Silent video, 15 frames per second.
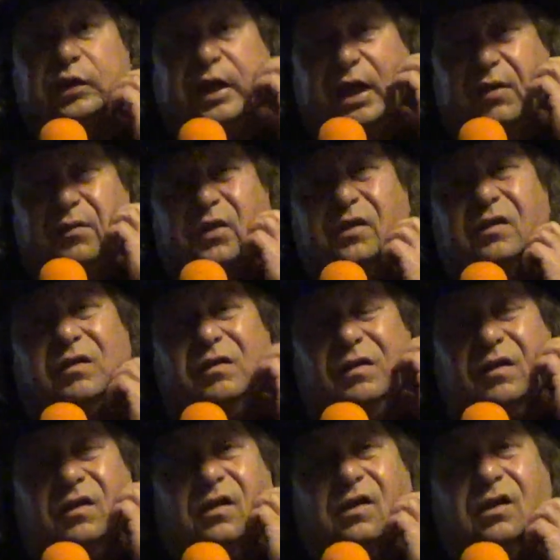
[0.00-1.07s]
to heaven.
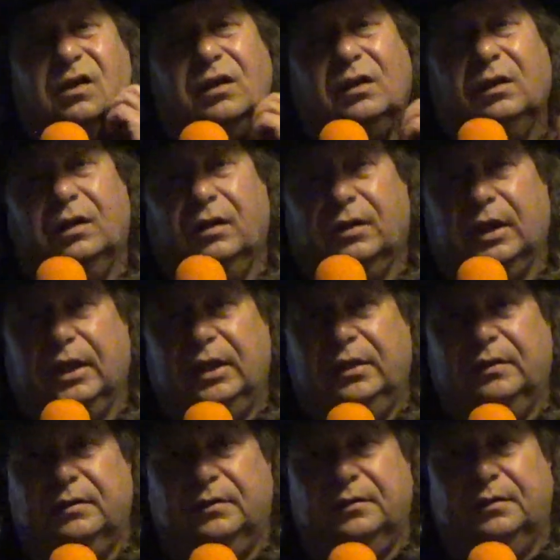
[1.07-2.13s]
Okay?
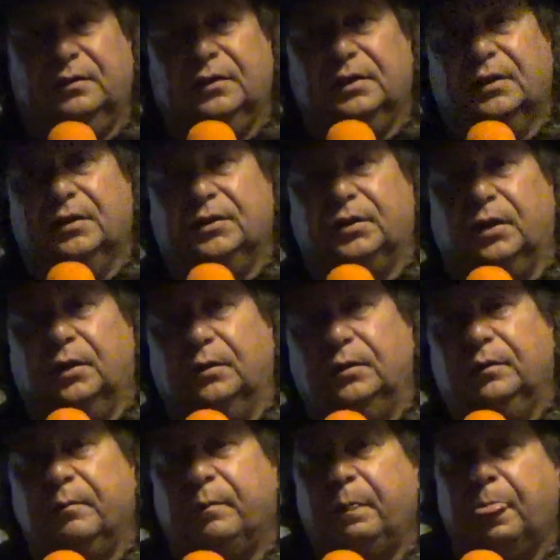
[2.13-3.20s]
So,
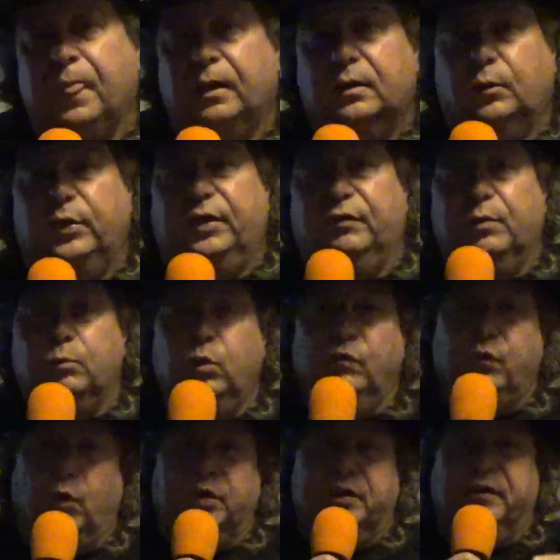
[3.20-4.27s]
when you
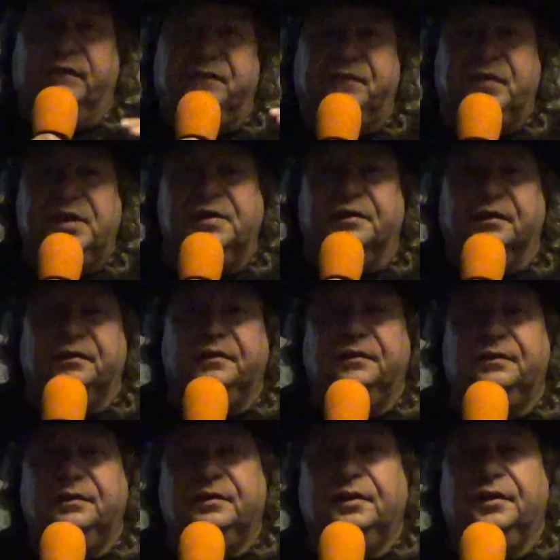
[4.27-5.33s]
remove all your fear,
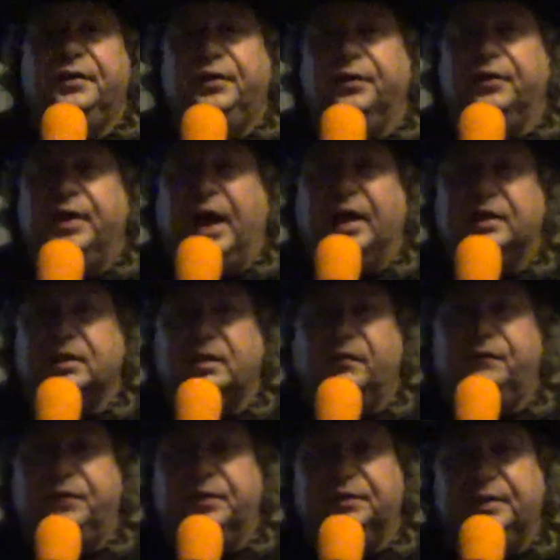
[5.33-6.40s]
you're not going to
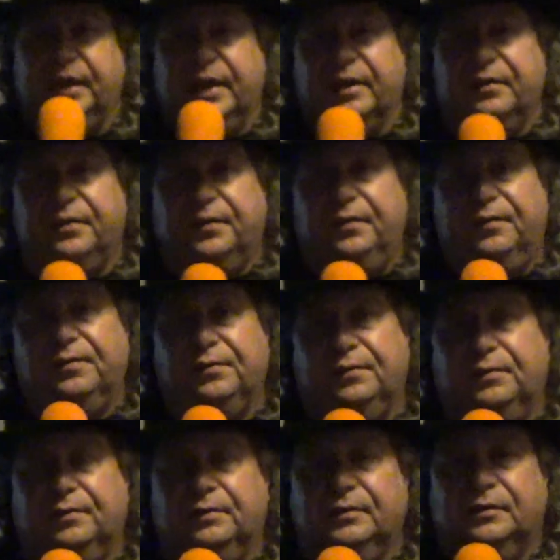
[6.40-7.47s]
fear death.
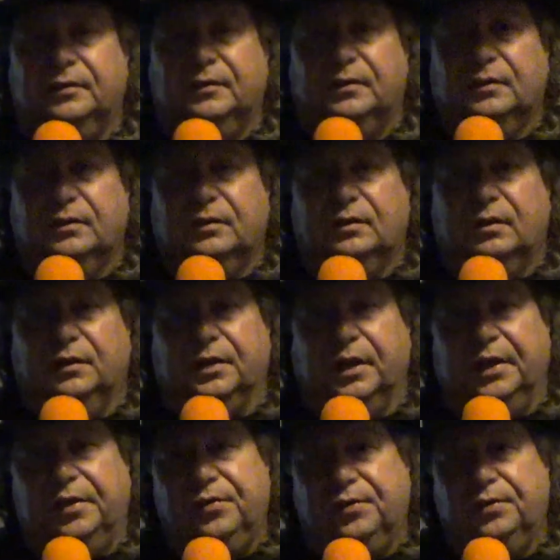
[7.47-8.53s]

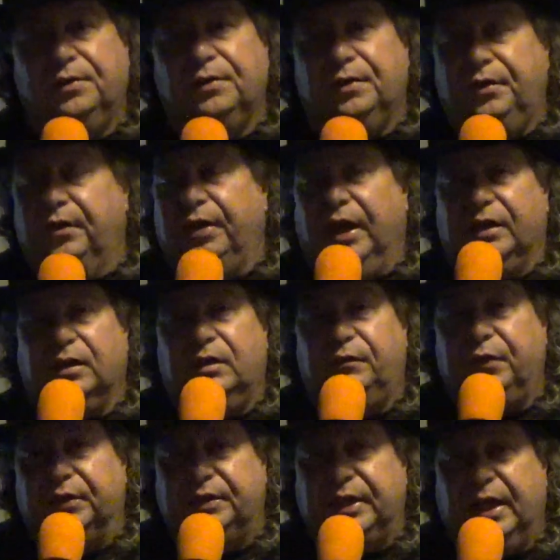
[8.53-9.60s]
Okay? You're not going to
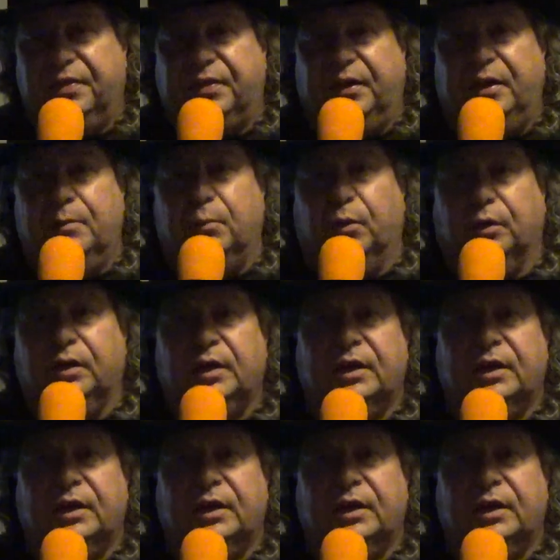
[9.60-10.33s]
fear death anymore.